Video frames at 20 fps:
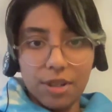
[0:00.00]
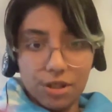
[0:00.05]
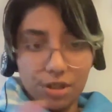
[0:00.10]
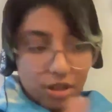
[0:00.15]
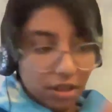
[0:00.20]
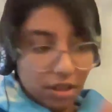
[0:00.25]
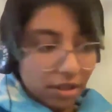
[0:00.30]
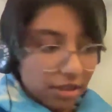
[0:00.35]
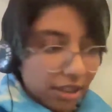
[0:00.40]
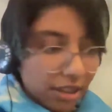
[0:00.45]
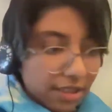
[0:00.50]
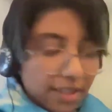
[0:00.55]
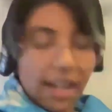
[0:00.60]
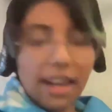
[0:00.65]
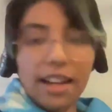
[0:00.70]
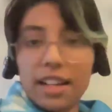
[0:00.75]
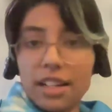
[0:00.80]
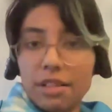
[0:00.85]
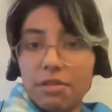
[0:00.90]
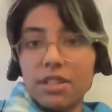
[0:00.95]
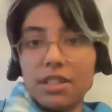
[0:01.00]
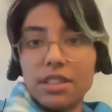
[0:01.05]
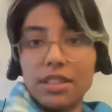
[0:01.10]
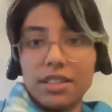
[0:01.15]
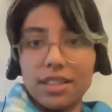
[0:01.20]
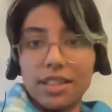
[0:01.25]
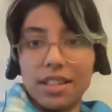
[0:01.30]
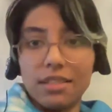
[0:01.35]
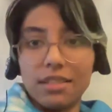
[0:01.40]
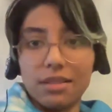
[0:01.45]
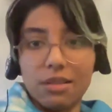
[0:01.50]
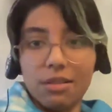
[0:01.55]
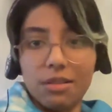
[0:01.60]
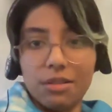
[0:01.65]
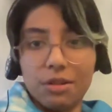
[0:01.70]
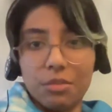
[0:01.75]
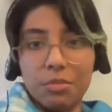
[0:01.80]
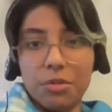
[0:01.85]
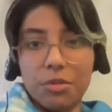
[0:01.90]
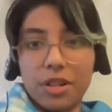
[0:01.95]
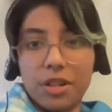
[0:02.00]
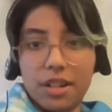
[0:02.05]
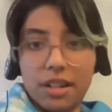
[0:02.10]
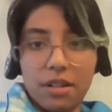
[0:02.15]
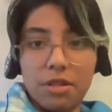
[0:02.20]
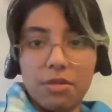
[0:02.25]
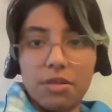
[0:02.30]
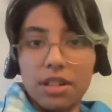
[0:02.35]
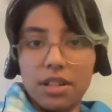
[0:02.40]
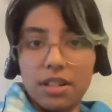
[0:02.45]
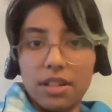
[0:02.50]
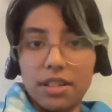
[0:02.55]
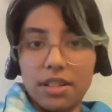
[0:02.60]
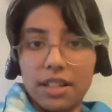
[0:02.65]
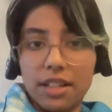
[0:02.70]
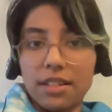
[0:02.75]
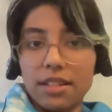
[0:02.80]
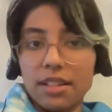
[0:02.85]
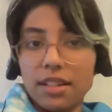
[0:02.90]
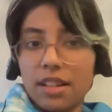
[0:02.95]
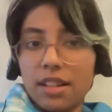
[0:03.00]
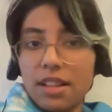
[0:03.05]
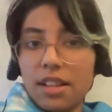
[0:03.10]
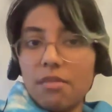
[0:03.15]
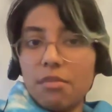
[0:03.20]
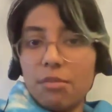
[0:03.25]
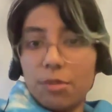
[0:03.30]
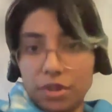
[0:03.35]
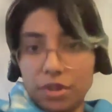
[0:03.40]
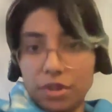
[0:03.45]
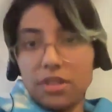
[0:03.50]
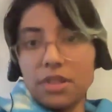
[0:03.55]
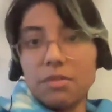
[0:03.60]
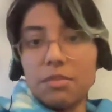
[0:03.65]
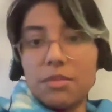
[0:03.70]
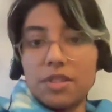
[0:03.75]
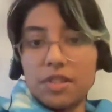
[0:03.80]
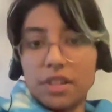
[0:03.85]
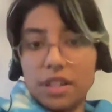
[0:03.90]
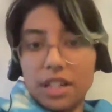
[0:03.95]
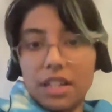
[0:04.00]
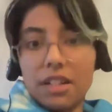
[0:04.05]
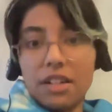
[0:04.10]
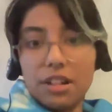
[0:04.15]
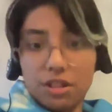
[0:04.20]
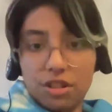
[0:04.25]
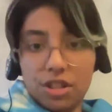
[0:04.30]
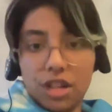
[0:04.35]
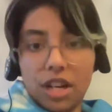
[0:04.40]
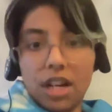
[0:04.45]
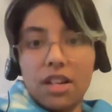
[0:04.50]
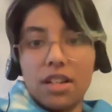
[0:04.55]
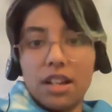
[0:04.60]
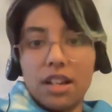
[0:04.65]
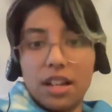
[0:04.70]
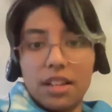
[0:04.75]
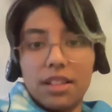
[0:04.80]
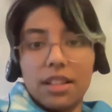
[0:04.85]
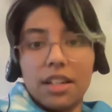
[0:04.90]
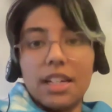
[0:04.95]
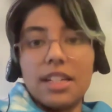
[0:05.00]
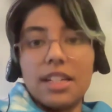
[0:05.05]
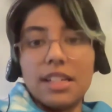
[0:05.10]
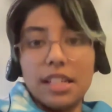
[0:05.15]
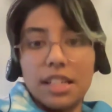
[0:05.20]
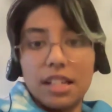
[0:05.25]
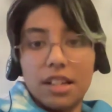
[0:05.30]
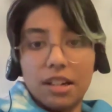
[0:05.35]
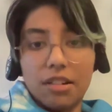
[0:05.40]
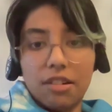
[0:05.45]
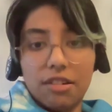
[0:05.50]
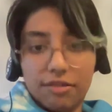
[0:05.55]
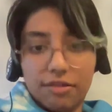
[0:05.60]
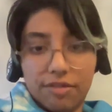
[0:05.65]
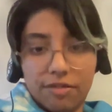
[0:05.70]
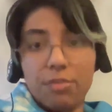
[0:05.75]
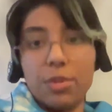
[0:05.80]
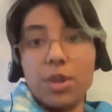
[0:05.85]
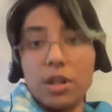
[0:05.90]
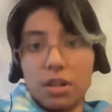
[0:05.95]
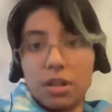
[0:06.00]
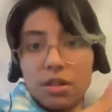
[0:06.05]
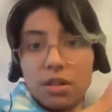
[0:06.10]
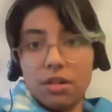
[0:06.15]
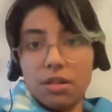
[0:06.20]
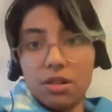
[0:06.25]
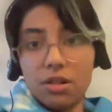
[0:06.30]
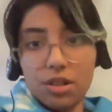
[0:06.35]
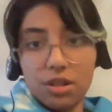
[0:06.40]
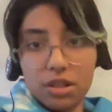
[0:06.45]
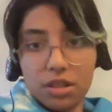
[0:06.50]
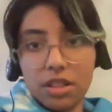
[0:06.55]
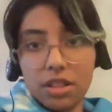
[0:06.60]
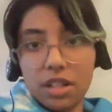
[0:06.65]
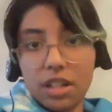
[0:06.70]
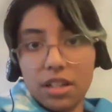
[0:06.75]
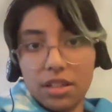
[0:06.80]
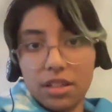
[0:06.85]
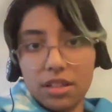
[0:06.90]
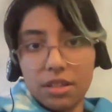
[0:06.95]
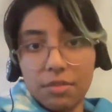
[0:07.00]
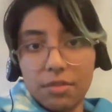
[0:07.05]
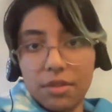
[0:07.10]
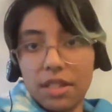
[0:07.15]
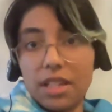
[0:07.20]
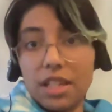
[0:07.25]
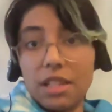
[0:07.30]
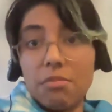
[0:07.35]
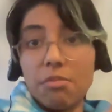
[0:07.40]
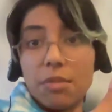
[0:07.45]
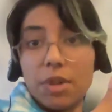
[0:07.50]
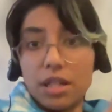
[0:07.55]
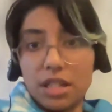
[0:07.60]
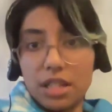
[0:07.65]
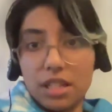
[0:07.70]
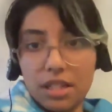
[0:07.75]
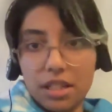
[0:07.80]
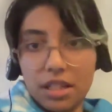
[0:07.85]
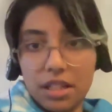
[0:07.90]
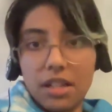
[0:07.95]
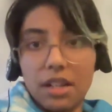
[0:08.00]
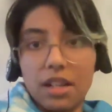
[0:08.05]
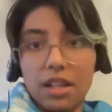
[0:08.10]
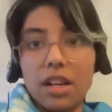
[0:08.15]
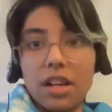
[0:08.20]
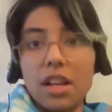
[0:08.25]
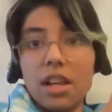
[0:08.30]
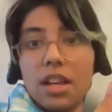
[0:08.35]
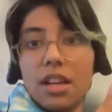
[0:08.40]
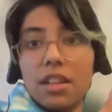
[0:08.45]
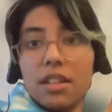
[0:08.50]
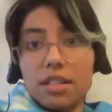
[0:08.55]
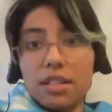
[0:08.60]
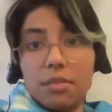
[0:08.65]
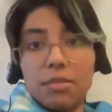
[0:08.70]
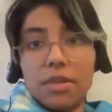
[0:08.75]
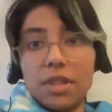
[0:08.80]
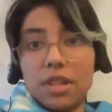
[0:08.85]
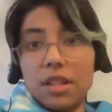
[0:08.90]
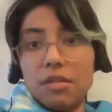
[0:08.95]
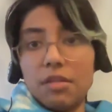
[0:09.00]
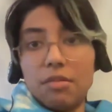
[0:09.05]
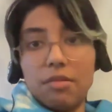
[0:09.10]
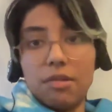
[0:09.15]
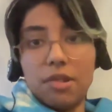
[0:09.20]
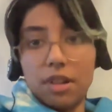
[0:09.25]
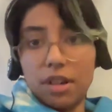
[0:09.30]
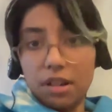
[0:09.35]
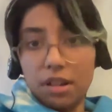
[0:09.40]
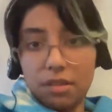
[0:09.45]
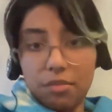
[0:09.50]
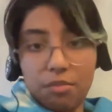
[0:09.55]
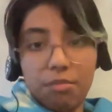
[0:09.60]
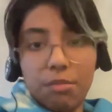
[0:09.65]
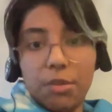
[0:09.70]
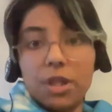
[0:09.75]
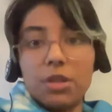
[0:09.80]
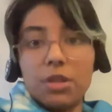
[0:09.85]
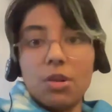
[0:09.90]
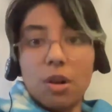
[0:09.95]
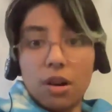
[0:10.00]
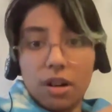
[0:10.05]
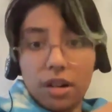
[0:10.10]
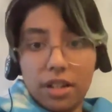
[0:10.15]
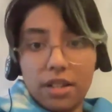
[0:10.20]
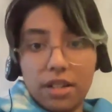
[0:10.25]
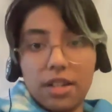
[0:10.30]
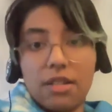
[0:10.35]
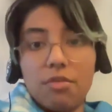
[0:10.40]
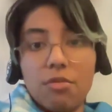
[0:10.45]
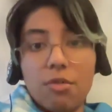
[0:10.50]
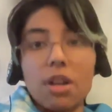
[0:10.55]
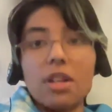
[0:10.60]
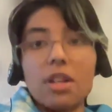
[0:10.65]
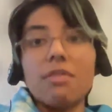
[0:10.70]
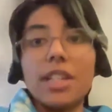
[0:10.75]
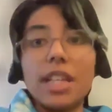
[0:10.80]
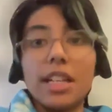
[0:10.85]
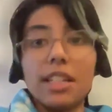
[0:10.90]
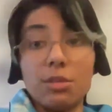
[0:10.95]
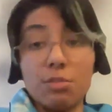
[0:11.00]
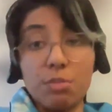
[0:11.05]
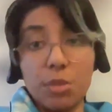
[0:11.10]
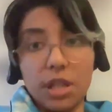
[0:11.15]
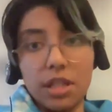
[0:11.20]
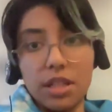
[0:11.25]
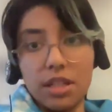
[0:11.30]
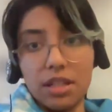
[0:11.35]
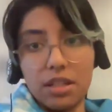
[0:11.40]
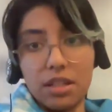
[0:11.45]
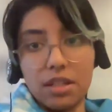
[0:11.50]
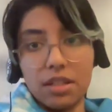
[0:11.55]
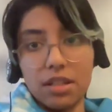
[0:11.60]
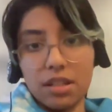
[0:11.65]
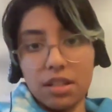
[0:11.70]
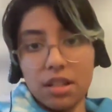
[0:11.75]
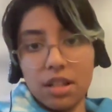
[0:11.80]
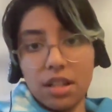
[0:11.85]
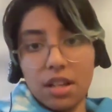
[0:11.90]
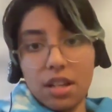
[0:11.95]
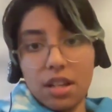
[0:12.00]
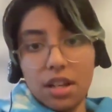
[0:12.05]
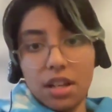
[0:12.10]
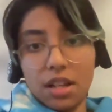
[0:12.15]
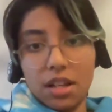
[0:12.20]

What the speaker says: which is exactly what these guys are also pointing out here, that Buddhism is really rejecting the idea of pure consciousness, something immaterial, something beyond what we experience,